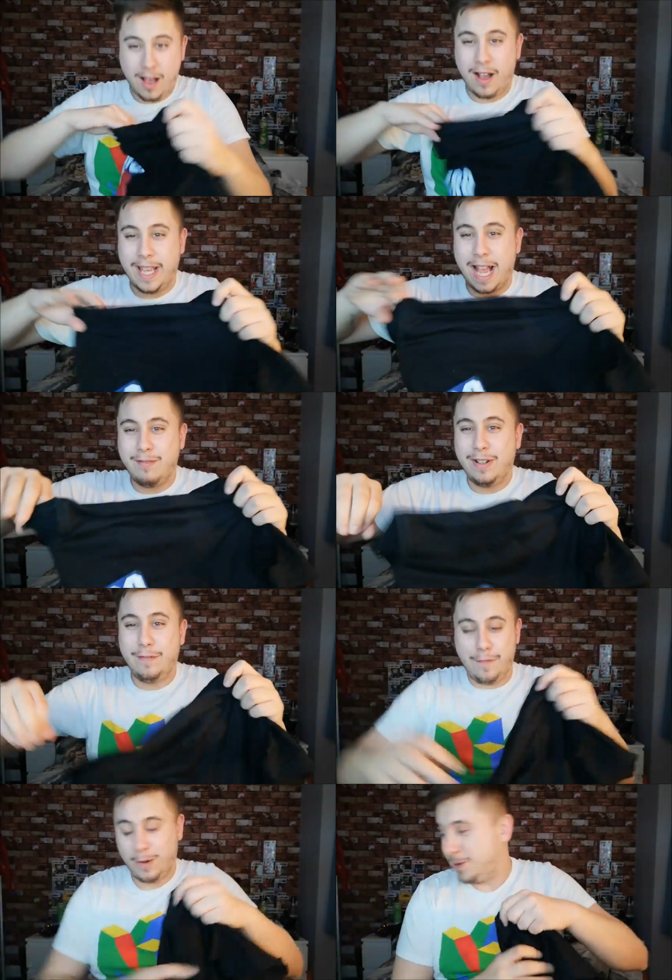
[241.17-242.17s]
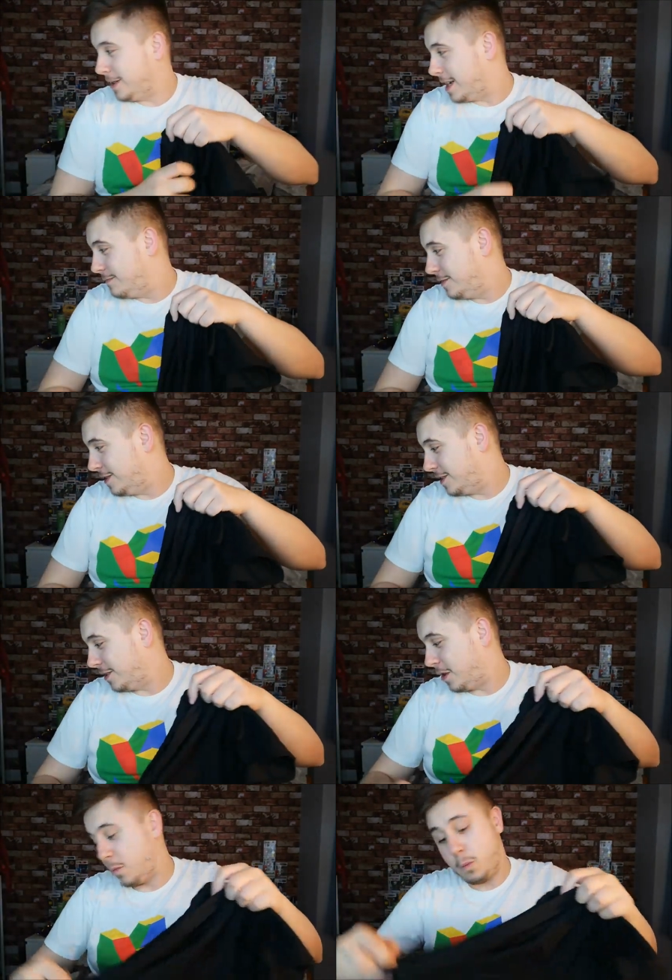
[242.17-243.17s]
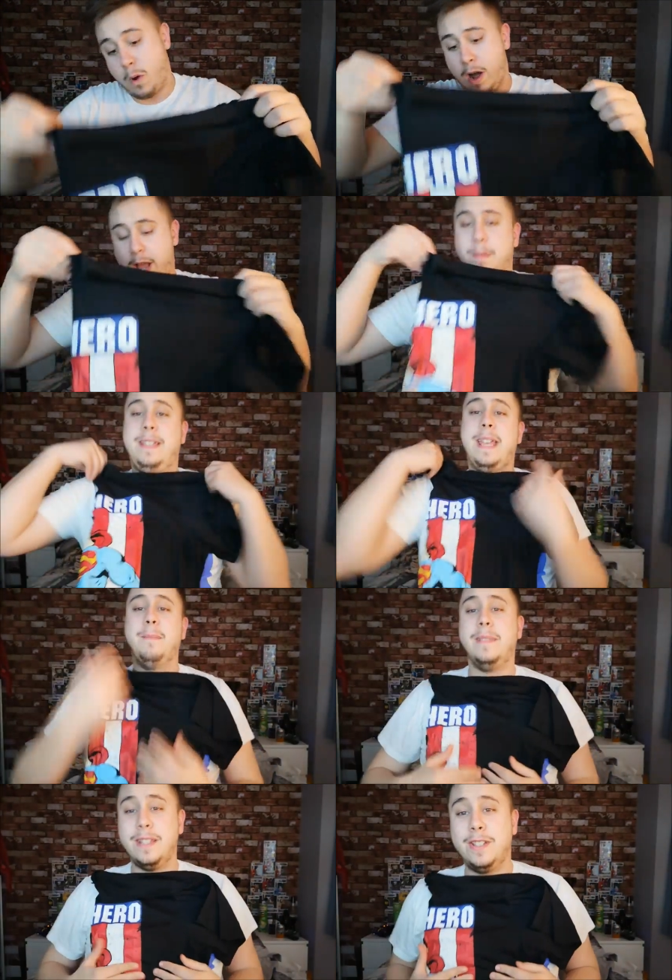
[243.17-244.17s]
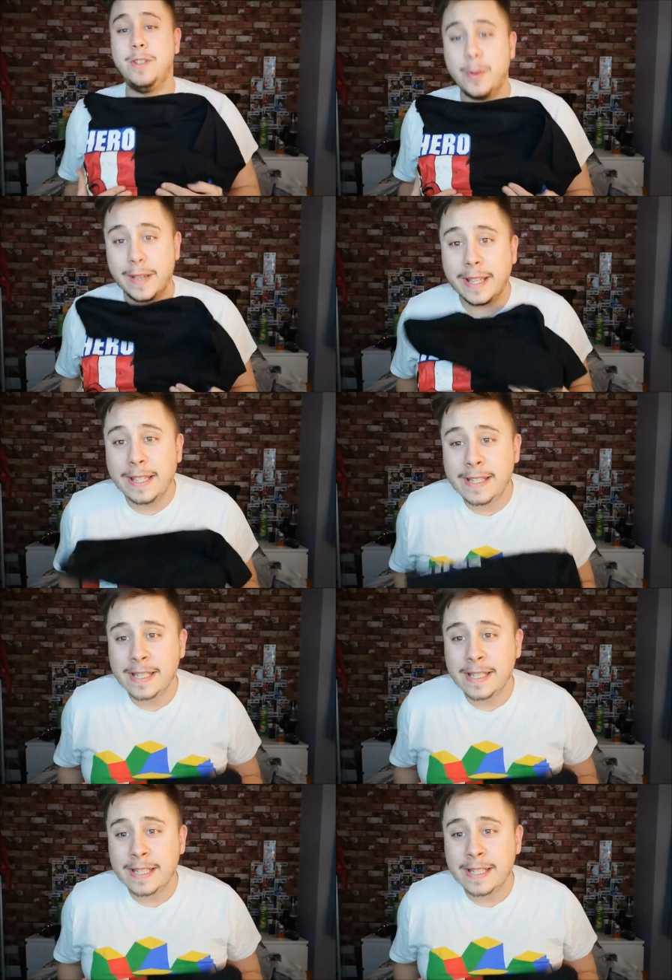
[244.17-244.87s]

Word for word: I can't really fold on camera, so I don't know why I'm attempting to do it.